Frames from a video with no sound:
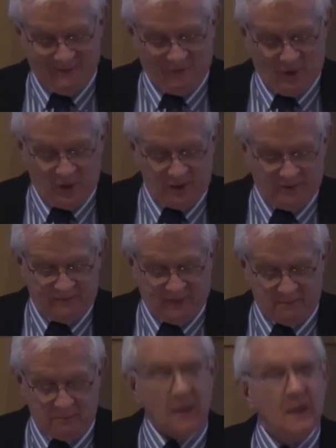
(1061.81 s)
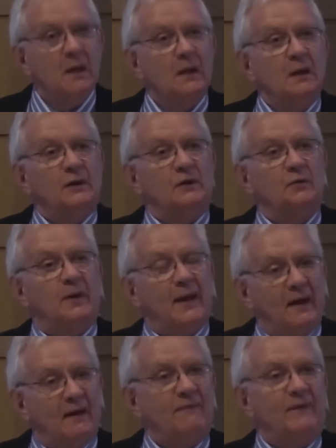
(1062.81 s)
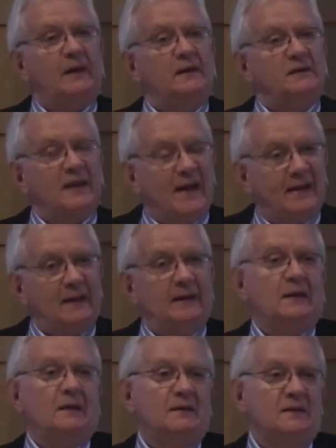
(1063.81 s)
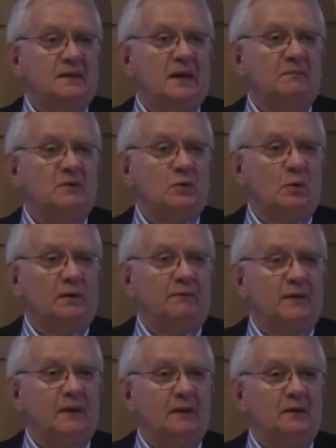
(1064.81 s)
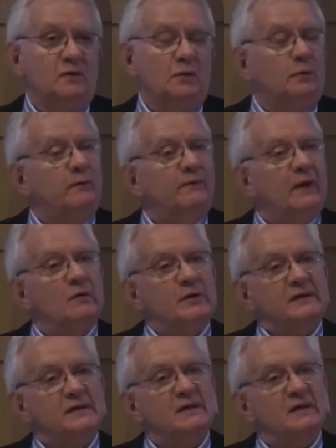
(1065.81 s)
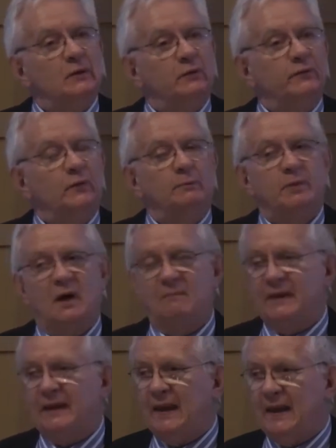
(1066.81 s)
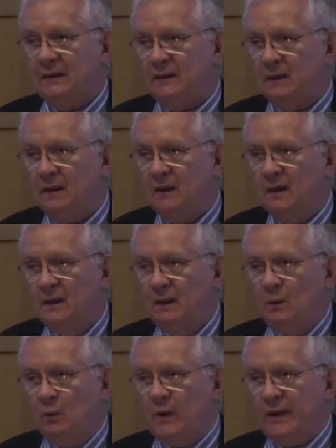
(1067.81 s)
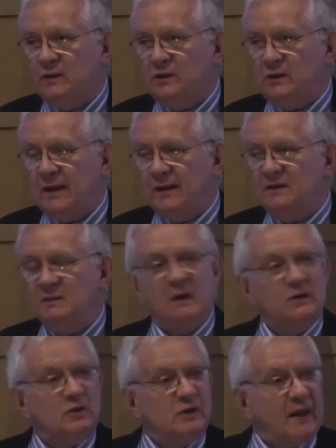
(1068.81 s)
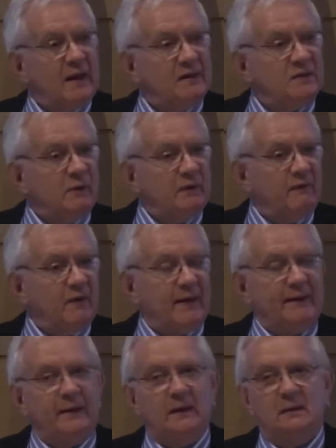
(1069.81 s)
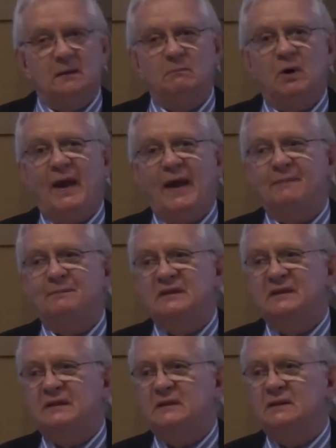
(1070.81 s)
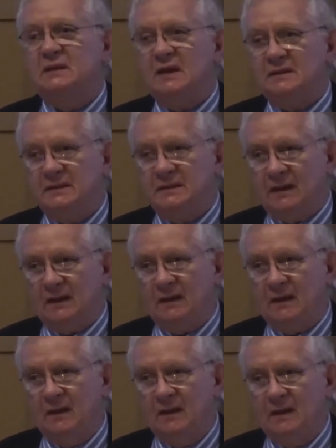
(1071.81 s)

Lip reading: fond of them, you have exactly the same sort of thing too. Very skillful propaganda, which as much as we find it perhaps disgusting,